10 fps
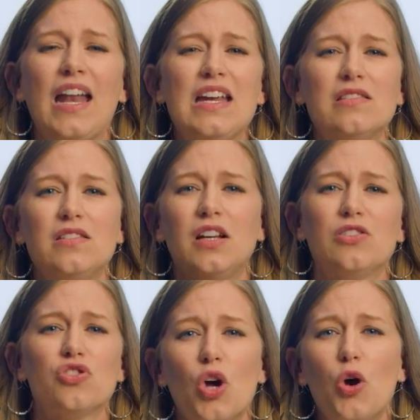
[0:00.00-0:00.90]
that he has done
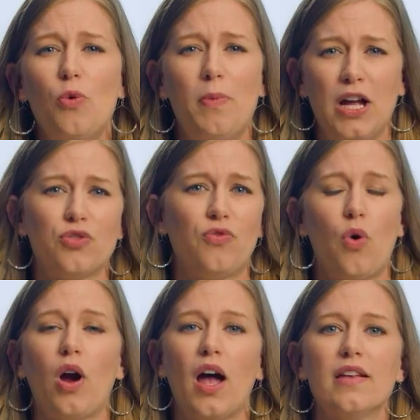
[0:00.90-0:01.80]
so much
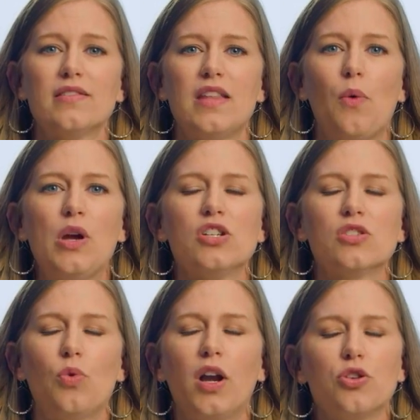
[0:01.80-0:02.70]
for us that we
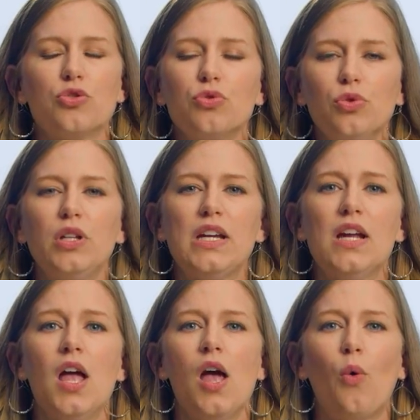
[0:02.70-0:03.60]
just want to truly
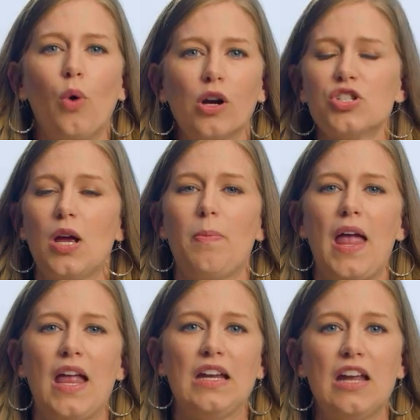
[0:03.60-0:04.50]
worship
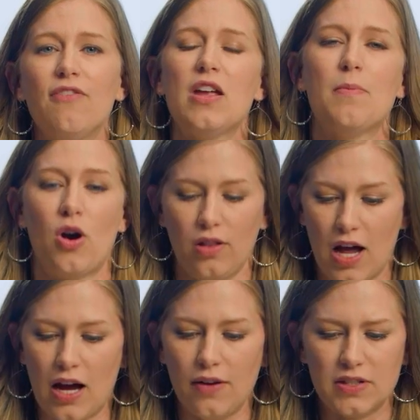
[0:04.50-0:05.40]
and give him our
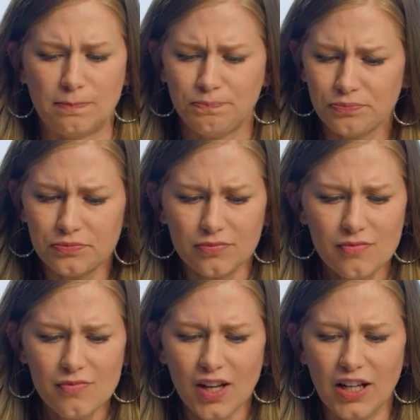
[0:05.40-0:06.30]
lives. And,
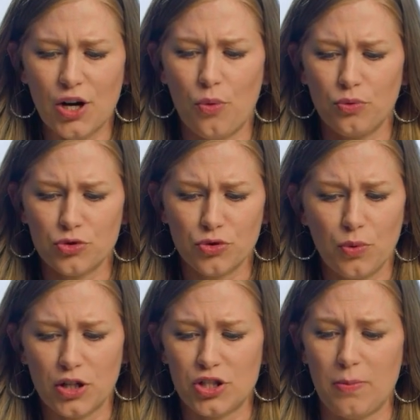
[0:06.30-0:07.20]
you know, true
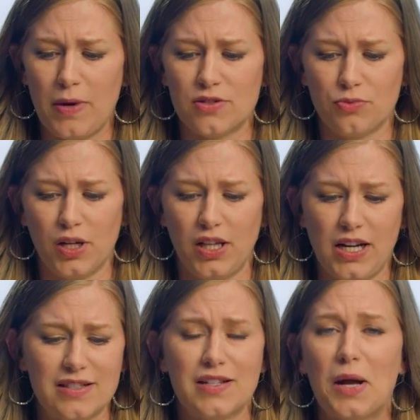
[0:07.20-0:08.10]
worship,
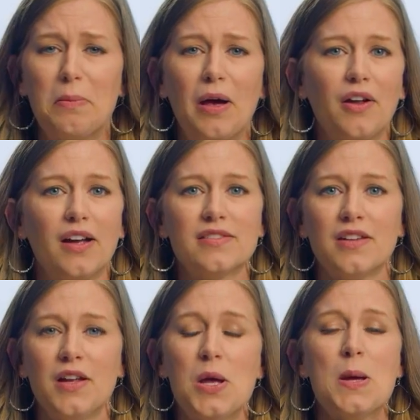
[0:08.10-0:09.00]
it's not about us,
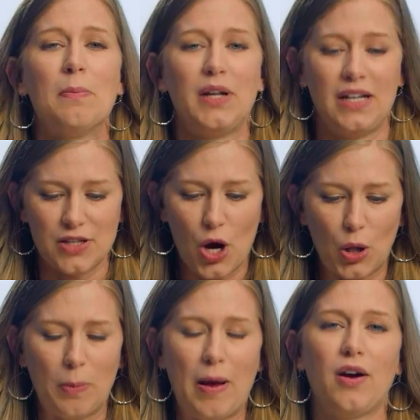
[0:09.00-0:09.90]
but it's
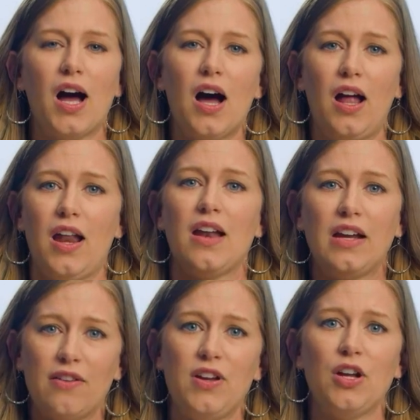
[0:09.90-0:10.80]
all about God and
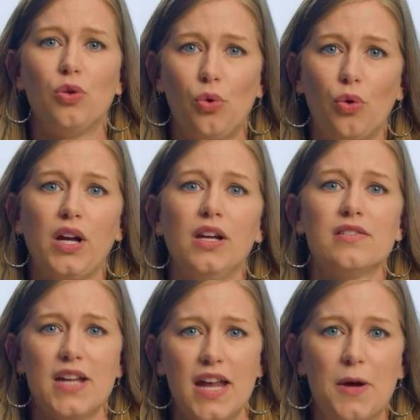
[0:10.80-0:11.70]
giving glory
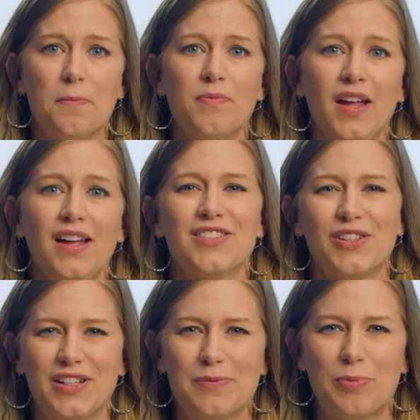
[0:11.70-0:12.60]
to him. So
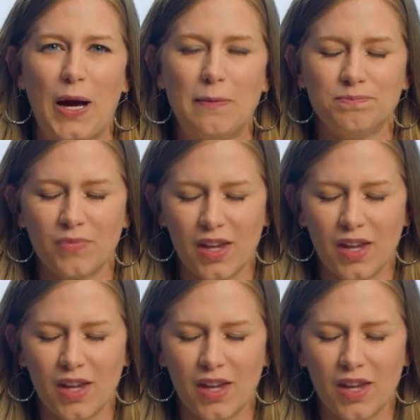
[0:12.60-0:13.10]
let's pray.